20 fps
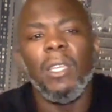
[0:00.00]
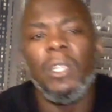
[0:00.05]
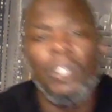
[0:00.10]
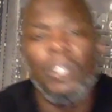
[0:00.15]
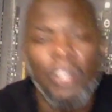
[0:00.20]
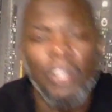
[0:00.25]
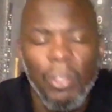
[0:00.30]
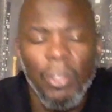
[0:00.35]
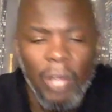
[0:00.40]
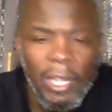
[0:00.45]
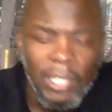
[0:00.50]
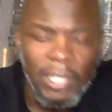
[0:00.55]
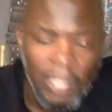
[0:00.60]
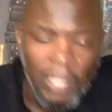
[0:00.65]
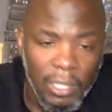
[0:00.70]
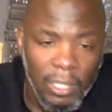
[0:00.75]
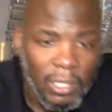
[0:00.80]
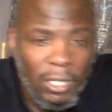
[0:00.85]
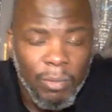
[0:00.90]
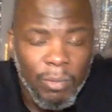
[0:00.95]
So I
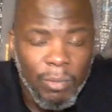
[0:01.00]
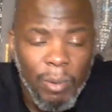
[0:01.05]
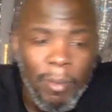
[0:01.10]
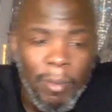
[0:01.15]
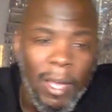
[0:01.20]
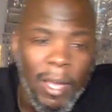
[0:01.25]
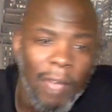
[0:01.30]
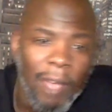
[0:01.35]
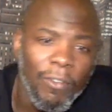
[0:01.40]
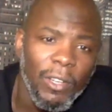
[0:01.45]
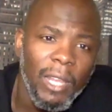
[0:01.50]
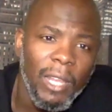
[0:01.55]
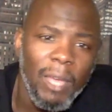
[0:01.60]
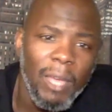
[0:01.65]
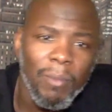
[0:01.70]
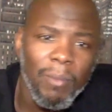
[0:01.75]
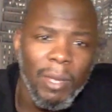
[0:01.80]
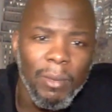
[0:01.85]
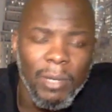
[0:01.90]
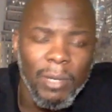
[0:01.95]
said, just be mindful of that,
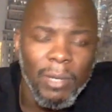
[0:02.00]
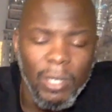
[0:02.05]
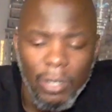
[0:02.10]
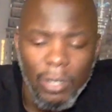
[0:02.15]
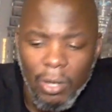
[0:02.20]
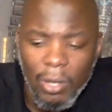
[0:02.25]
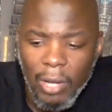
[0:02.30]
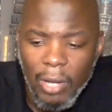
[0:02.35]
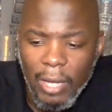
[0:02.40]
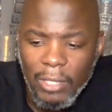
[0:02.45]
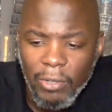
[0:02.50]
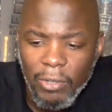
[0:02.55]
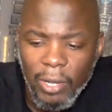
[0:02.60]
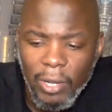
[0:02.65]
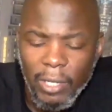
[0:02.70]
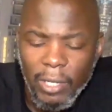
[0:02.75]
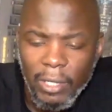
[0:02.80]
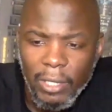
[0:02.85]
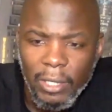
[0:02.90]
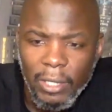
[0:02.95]
man. I try
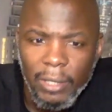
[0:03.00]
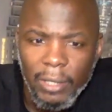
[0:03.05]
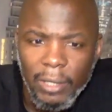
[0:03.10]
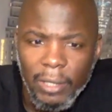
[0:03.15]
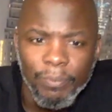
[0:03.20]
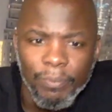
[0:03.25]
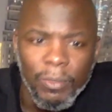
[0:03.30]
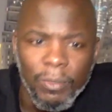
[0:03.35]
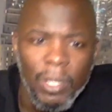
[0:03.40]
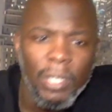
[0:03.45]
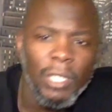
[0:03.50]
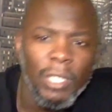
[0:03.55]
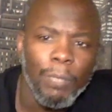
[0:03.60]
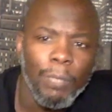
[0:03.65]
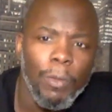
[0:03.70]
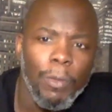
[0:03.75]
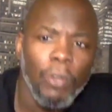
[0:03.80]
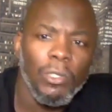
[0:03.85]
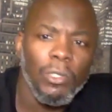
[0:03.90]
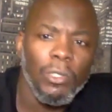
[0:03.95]
to just
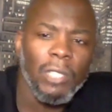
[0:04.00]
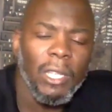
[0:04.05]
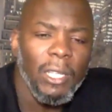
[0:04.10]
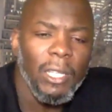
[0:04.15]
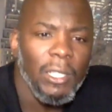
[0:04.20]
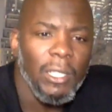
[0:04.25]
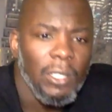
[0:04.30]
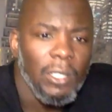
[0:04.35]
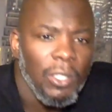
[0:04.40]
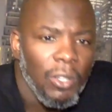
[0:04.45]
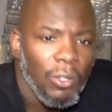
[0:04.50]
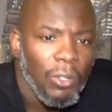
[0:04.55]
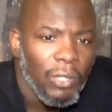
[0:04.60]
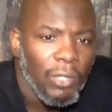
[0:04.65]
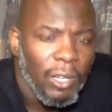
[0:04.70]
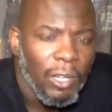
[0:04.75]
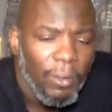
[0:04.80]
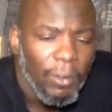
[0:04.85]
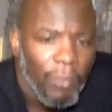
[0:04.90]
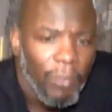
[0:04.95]
post things,
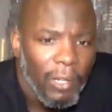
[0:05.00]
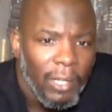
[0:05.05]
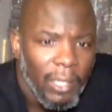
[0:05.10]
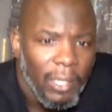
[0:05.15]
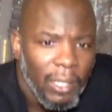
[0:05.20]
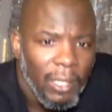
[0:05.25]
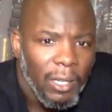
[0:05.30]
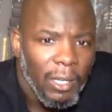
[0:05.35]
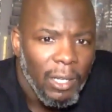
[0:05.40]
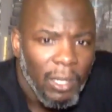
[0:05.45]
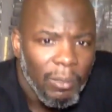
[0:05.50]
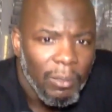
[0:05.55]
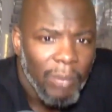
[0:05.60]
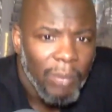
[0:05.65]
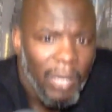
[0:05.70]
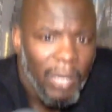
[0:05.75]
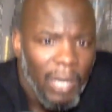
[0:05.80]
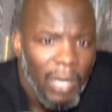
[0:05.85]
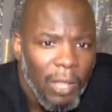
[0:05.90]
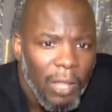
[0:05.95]
differently
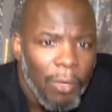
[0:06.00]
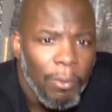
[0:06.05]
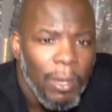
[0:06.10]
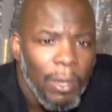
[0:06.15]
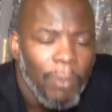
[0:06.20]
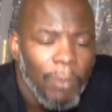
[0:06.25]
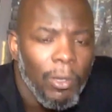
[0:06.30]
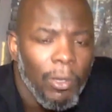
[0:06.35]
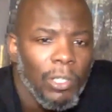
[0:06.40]
than other people.